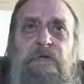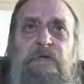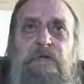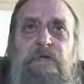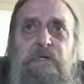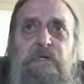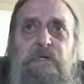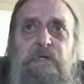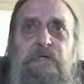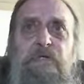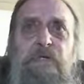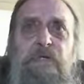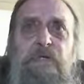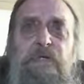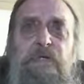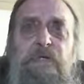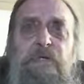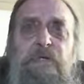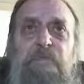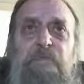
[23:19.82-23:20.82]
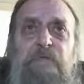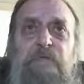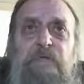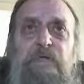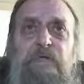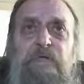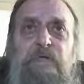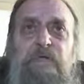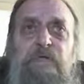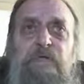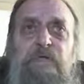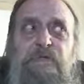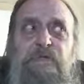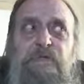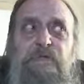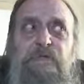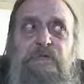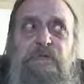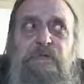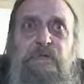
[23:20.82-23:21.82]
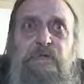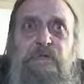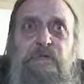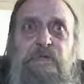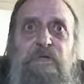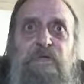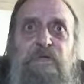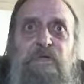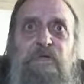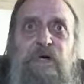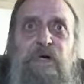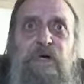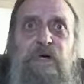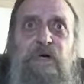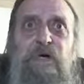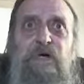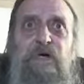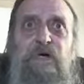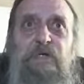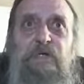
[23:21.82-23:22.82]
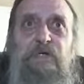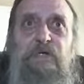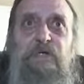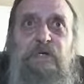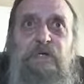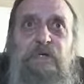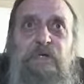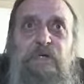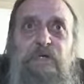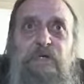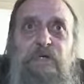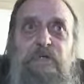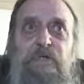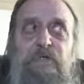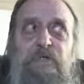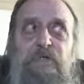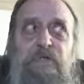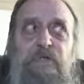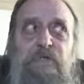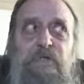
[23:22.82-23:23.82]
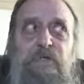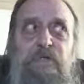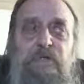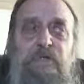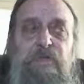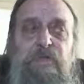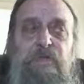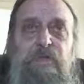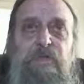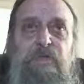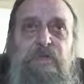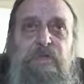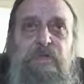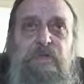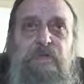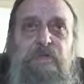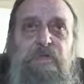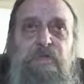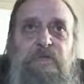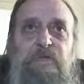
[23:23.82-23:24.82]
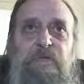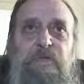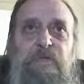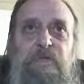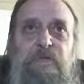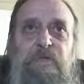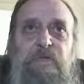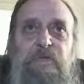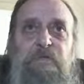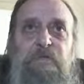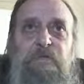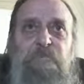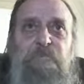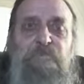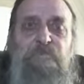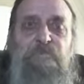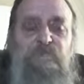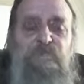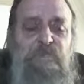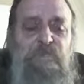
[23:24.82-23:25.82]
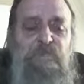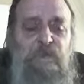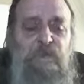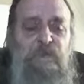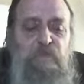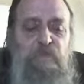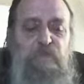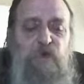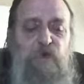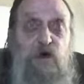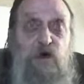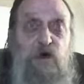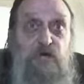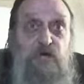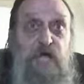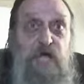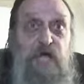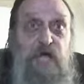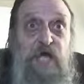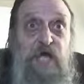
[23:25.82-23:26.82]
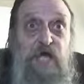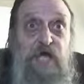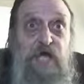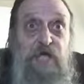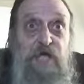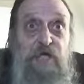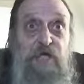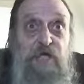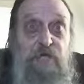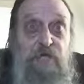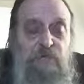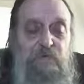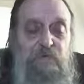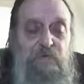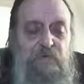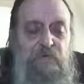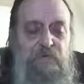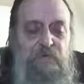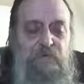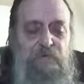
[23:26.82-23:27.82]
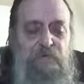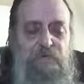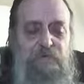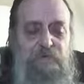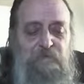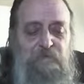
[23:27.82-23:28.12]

showed up, and only the wise went, you know, to the, the party or whatever.